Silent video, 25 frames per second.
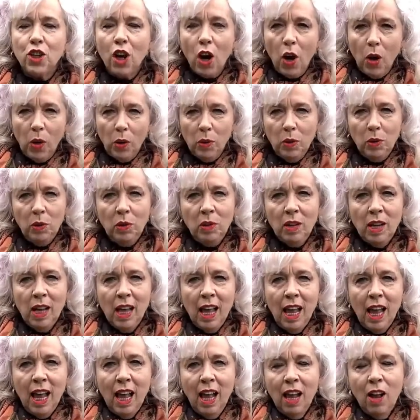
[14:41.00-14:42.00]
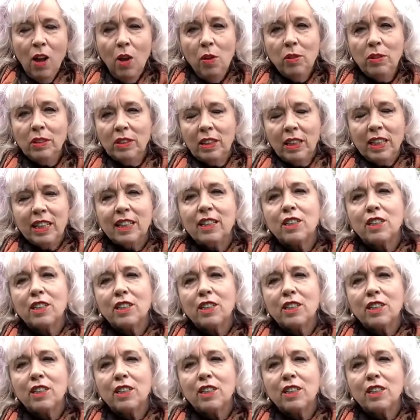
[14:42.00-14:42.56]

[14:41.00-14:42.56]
Cho, who is the